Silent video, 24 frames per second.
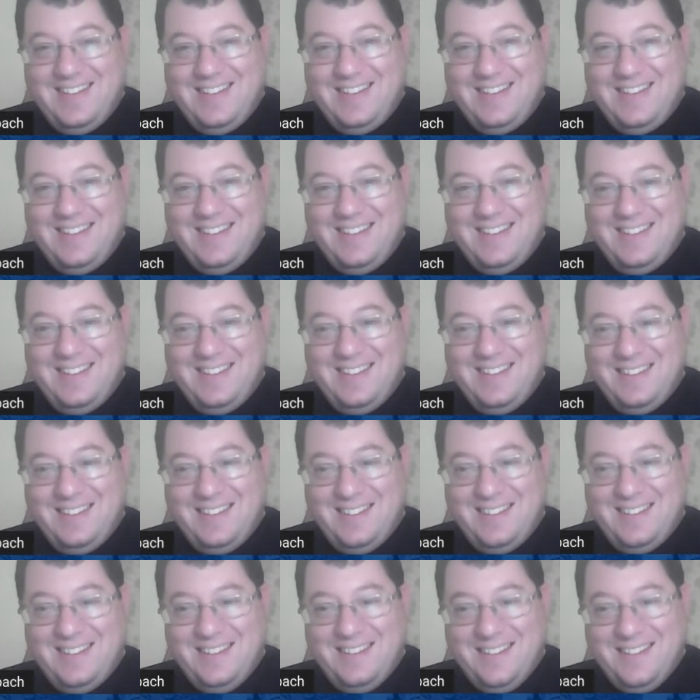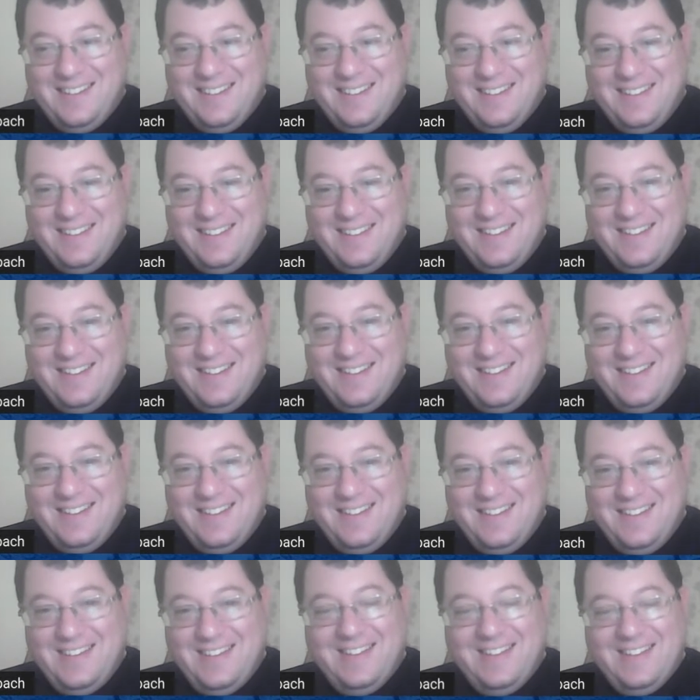
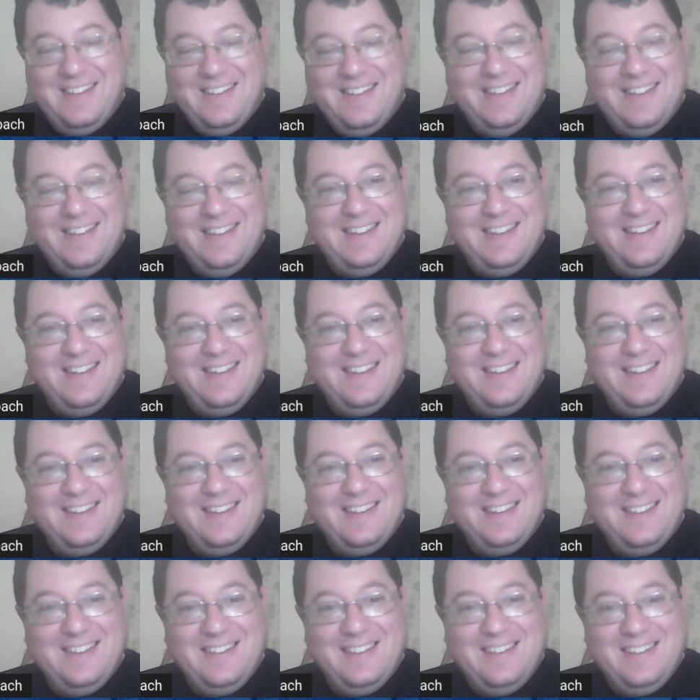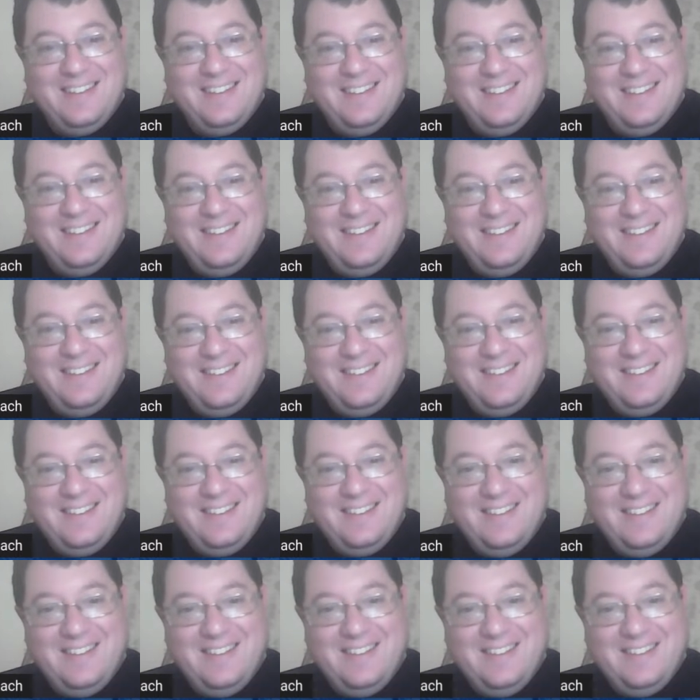
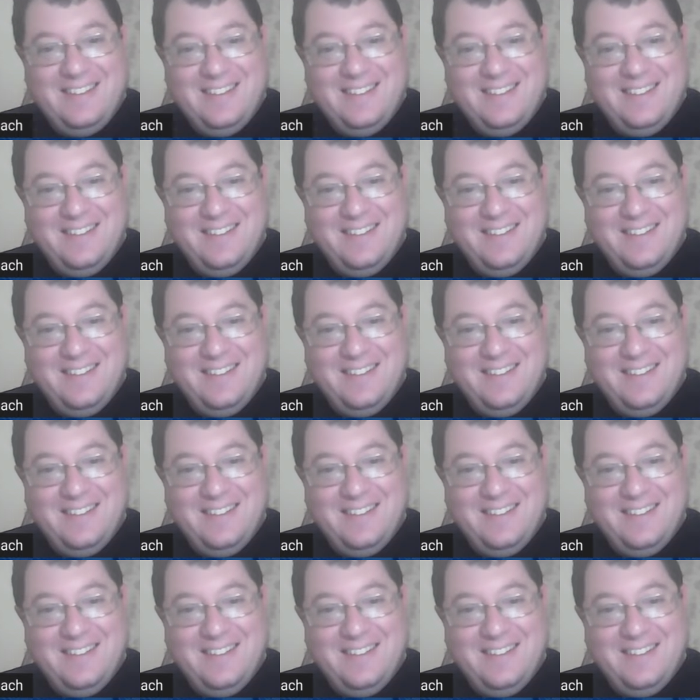No words are spoken by the person on screen.